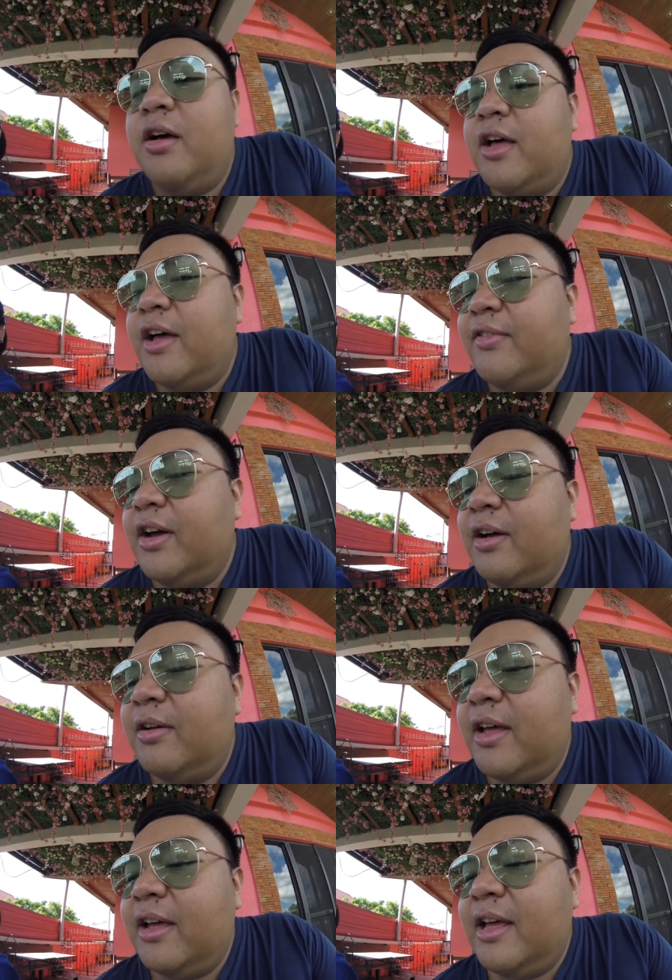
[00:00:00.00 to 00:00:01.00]
have
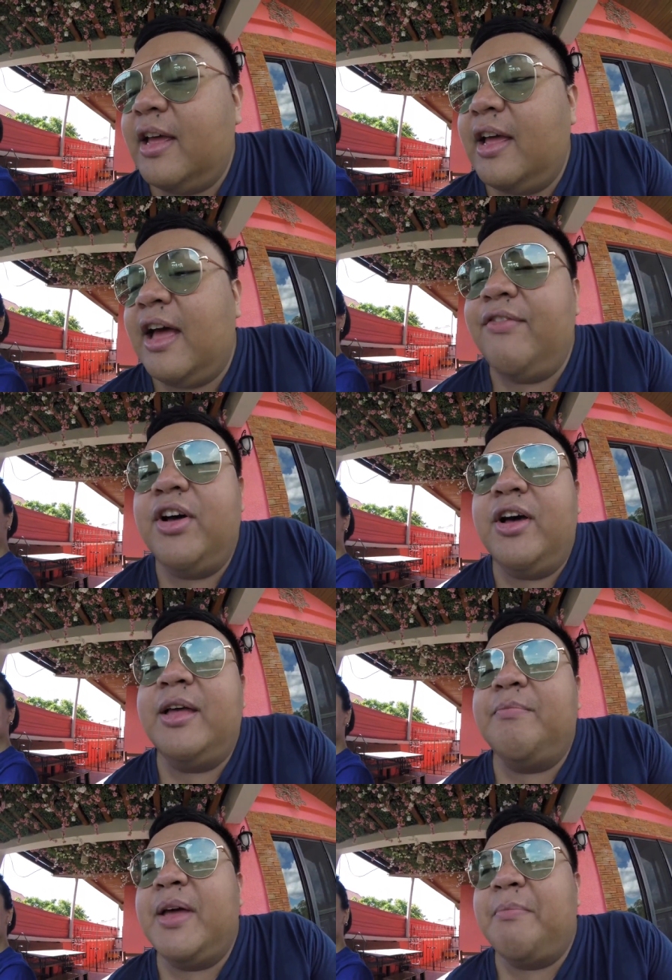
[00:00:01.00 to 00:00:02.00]
y'all, have y'all
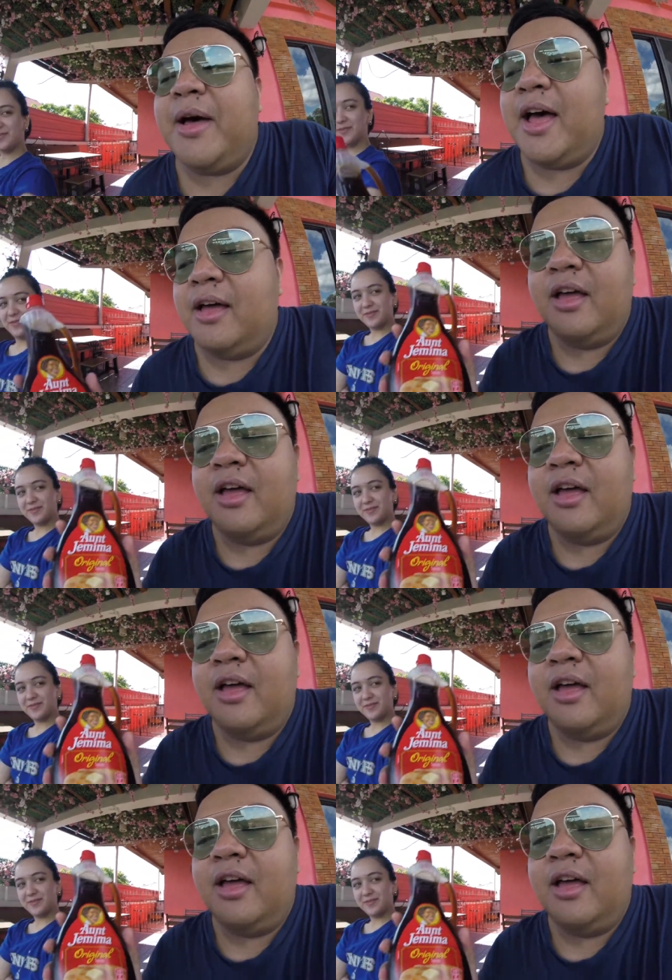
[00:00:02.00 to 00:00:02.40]
met my